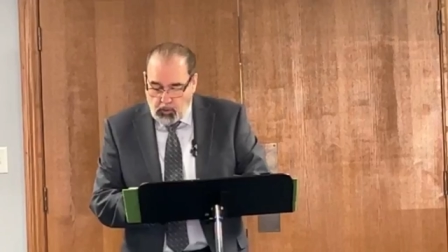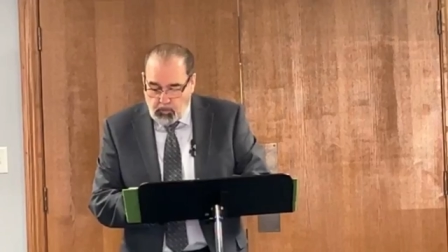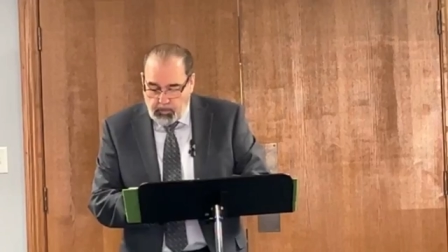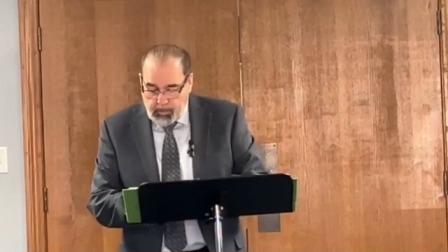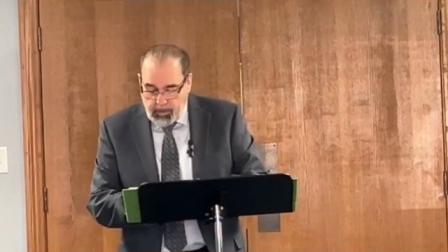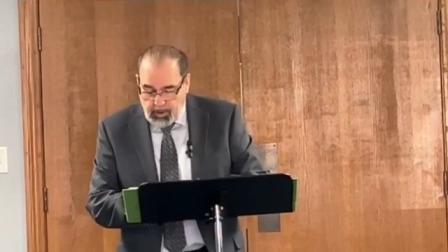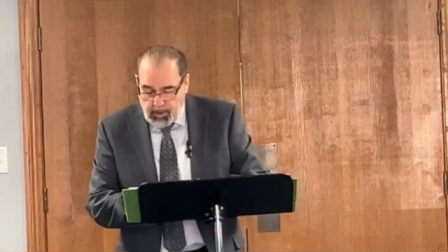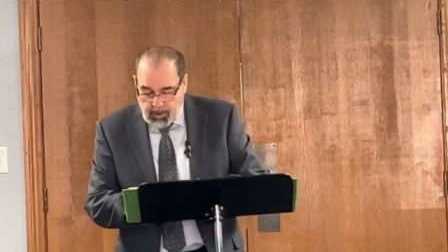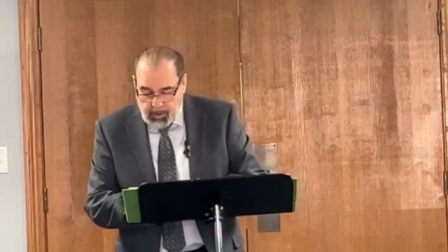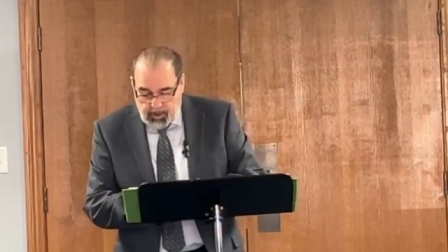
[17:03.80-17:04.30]

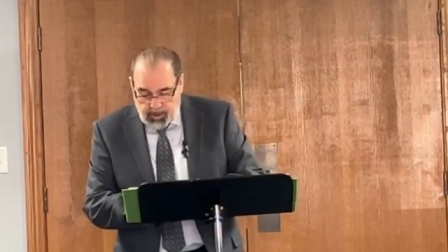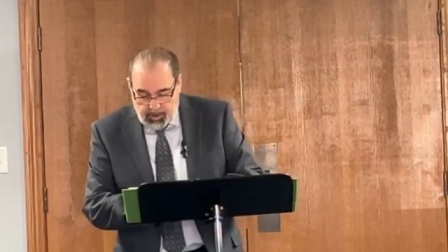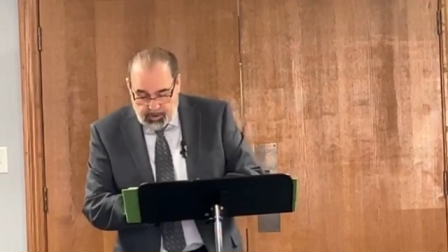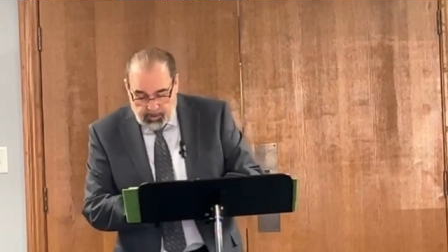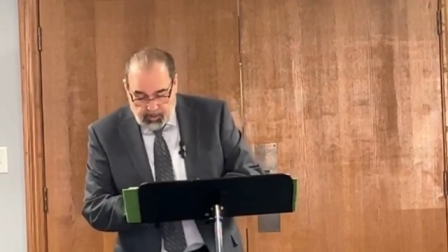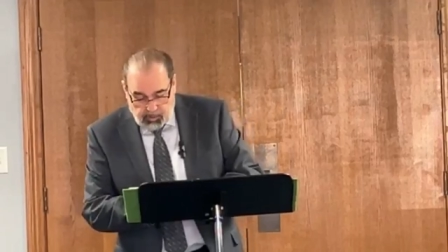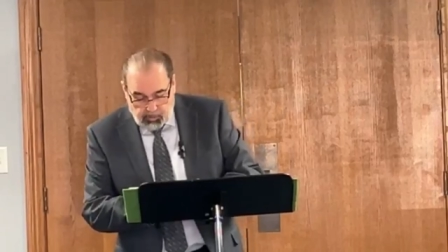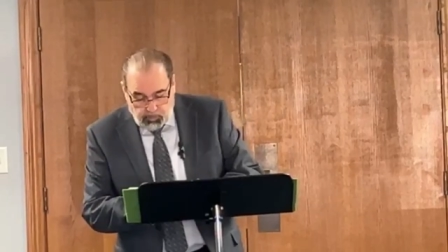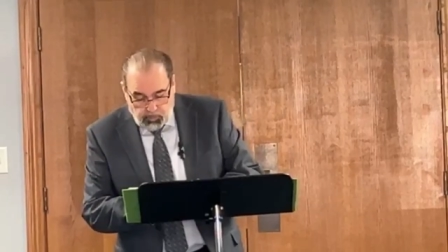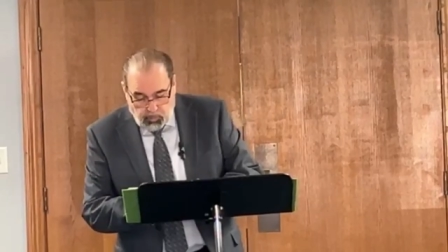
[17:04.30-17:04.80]
hope
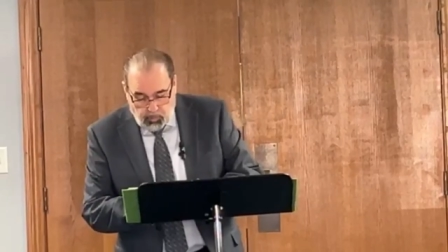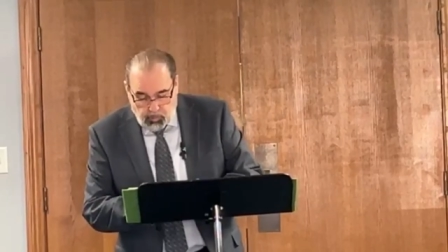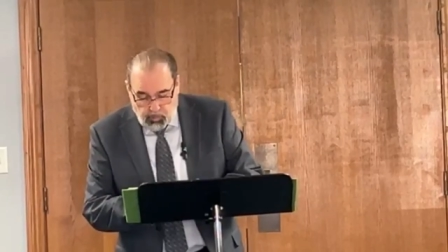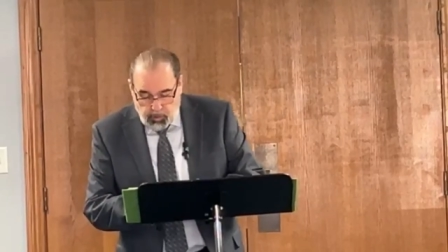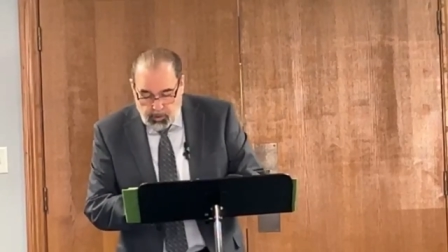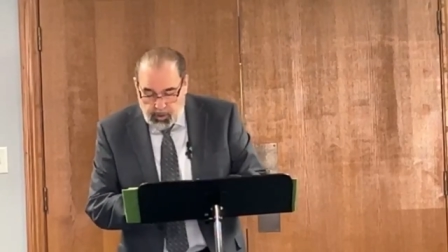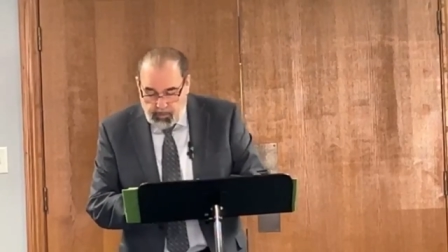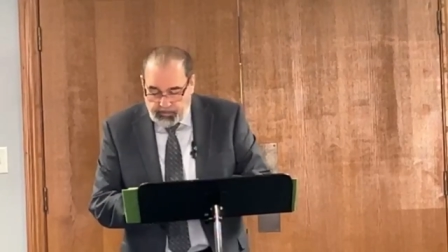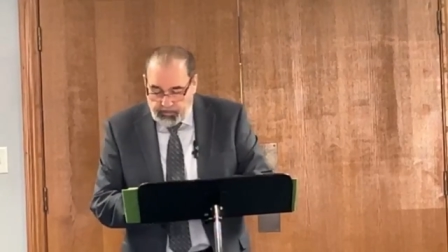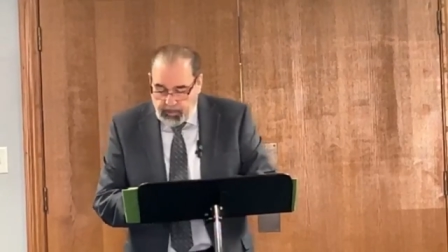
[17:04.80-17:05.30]
in the
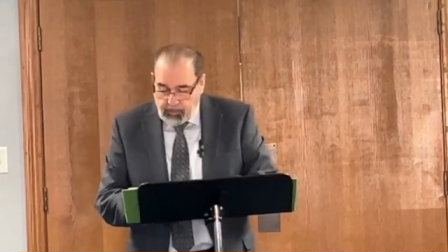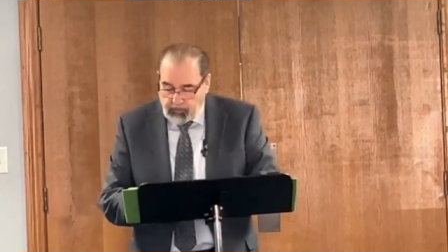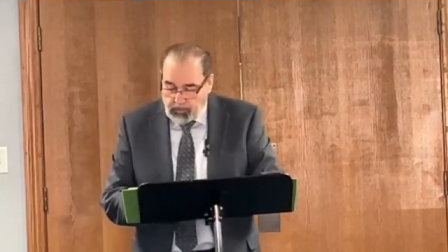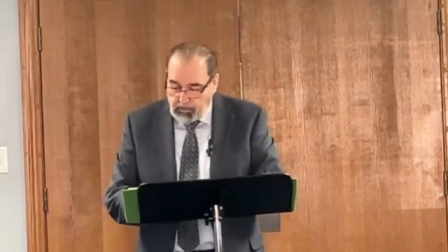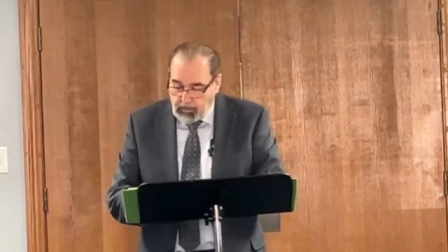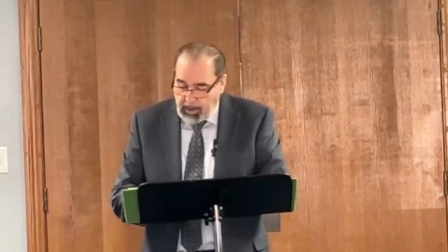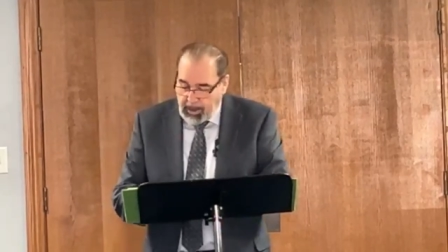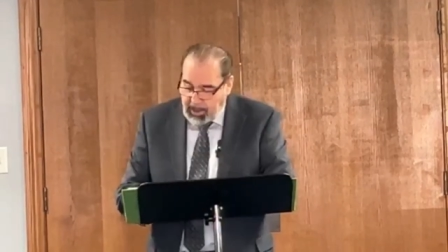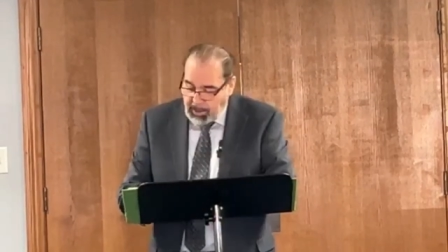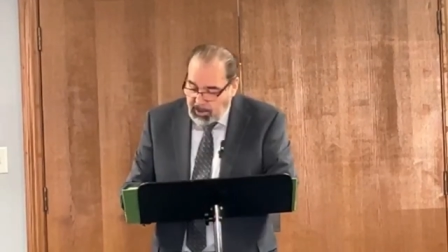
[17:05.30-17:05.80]
Lord
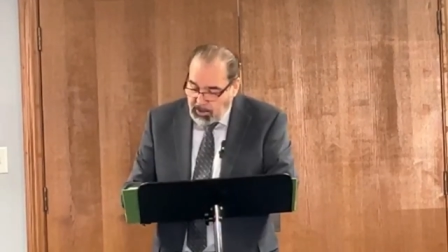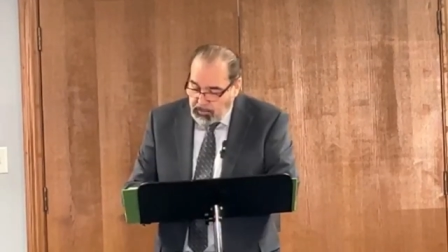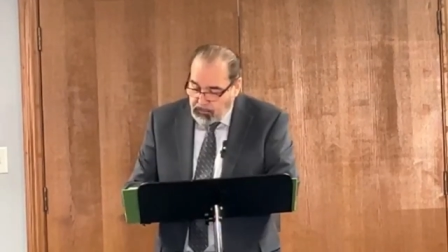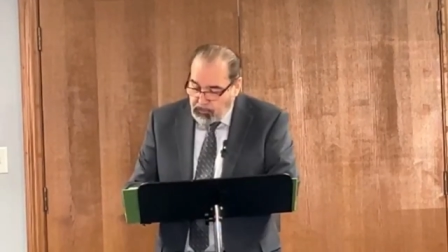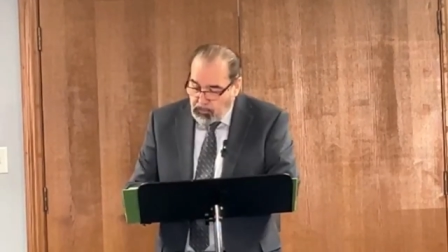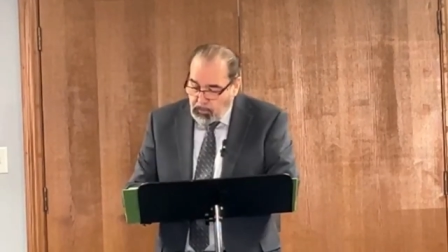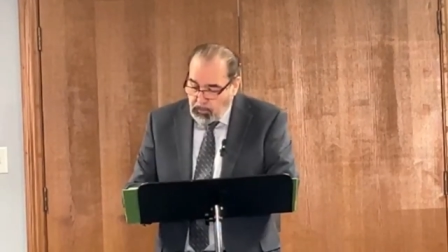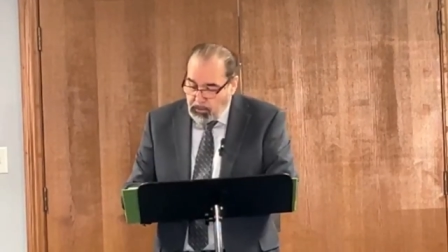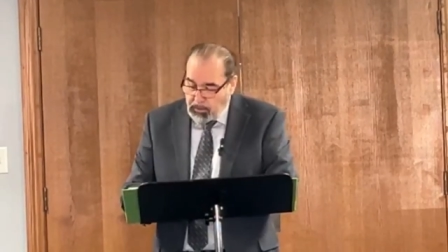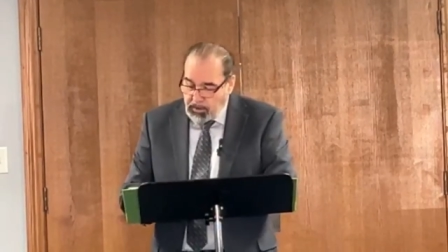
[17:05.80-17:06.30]
from
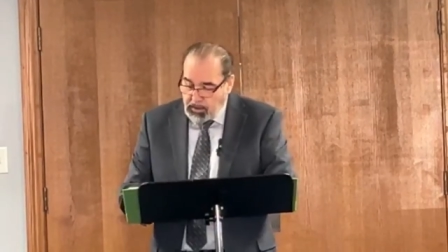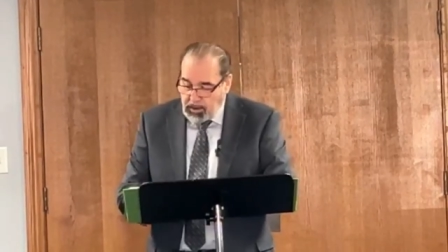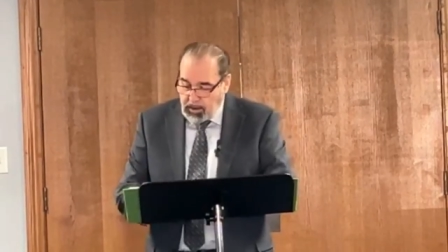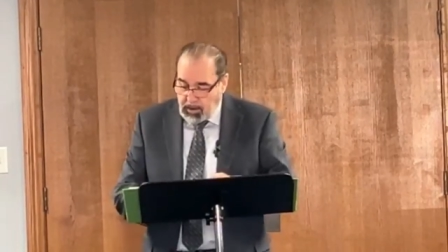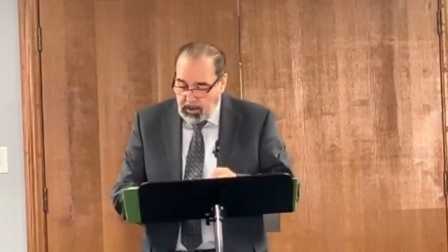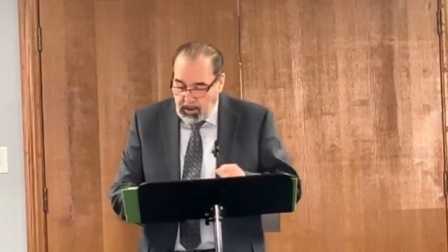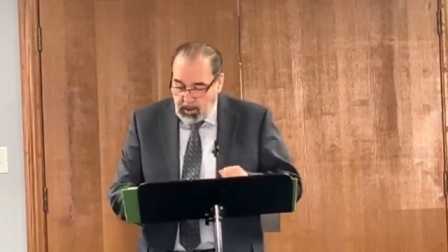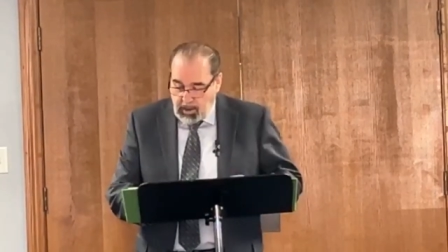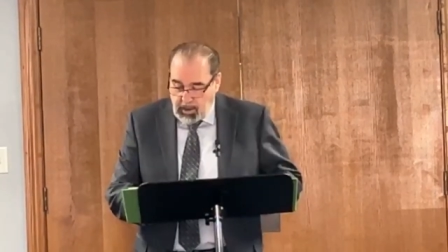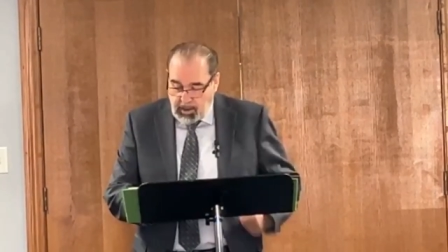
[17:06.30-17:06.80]
henceforth
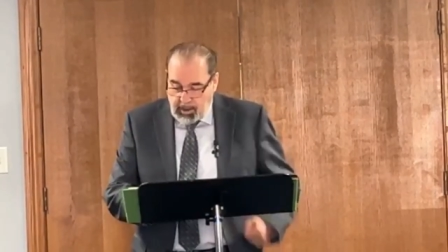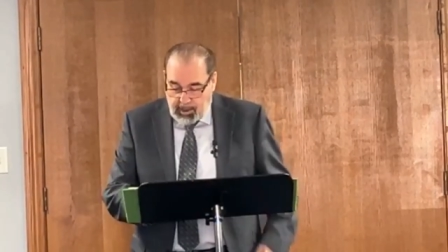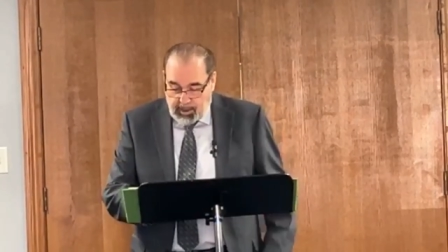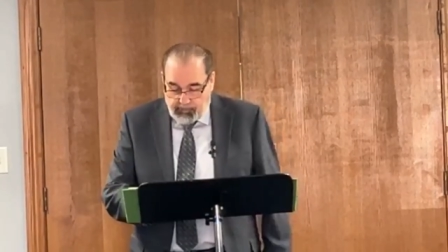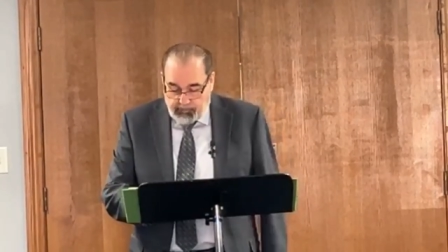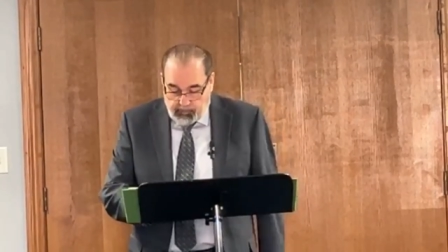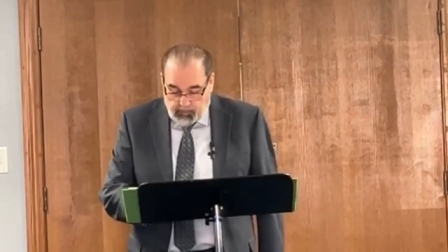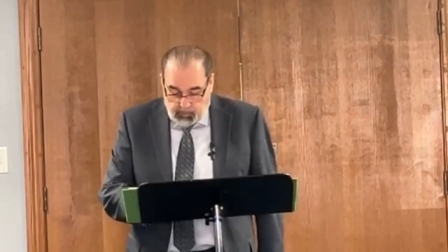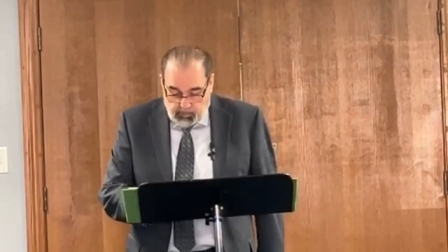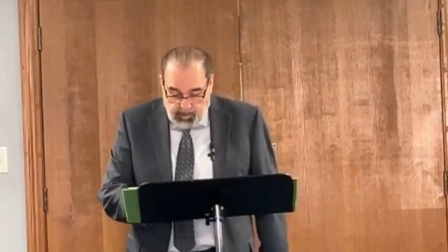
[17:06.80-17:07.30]

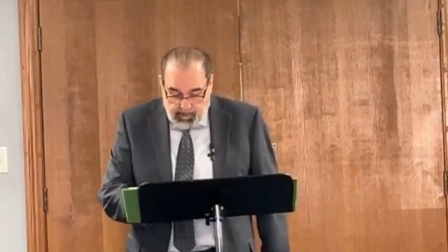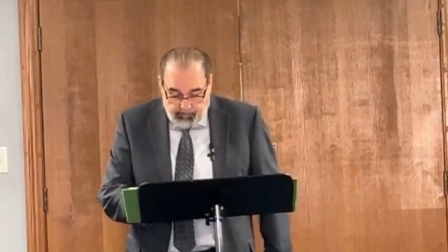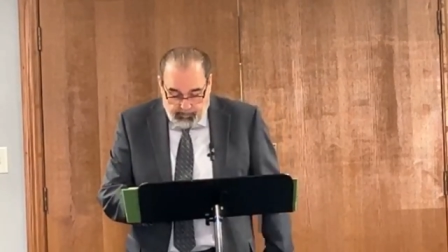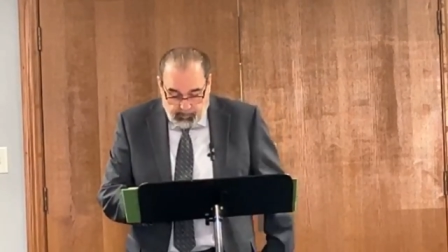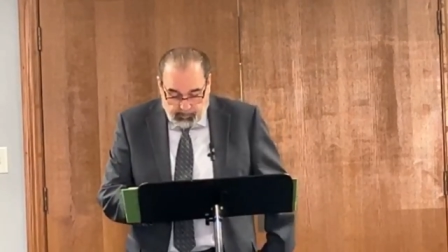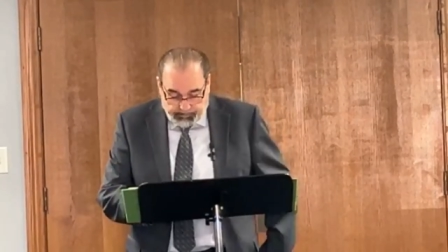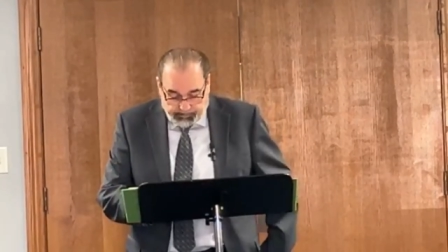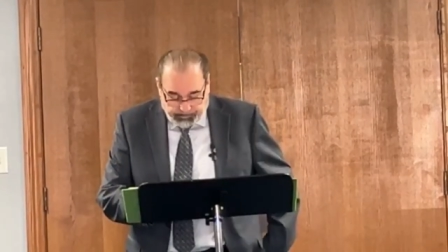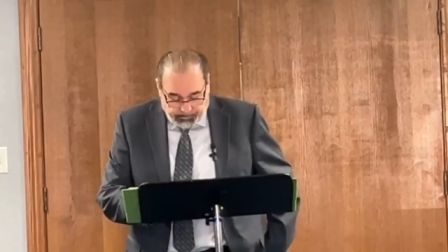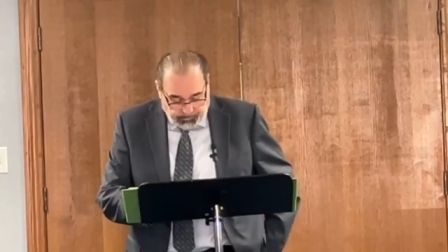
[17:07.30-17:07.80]
and
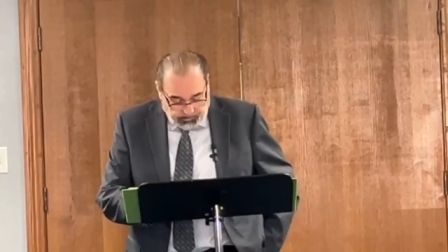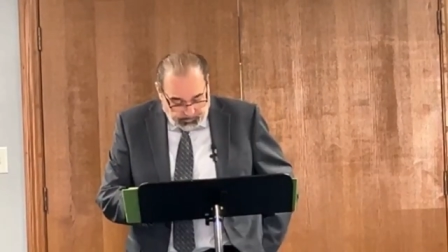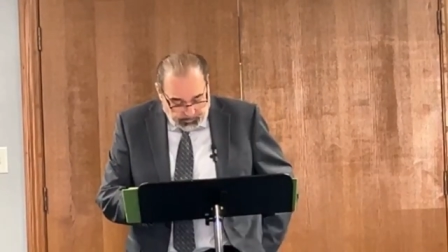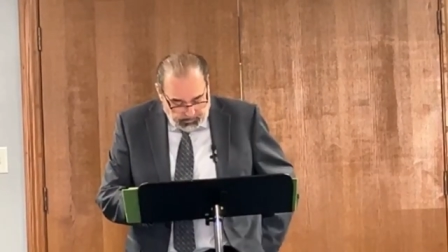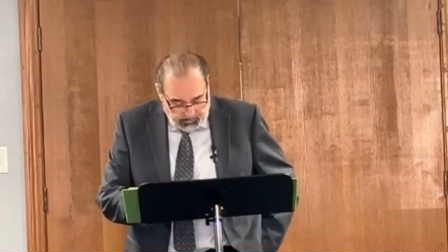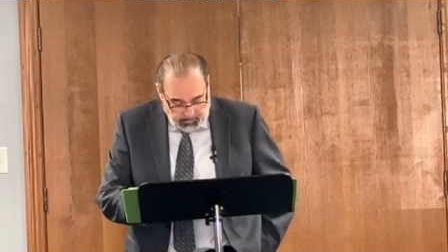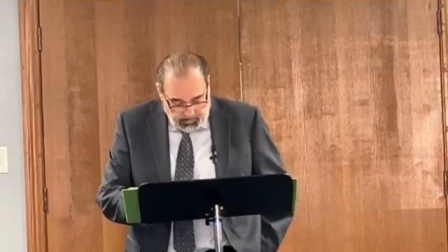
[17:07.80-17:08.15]
forever.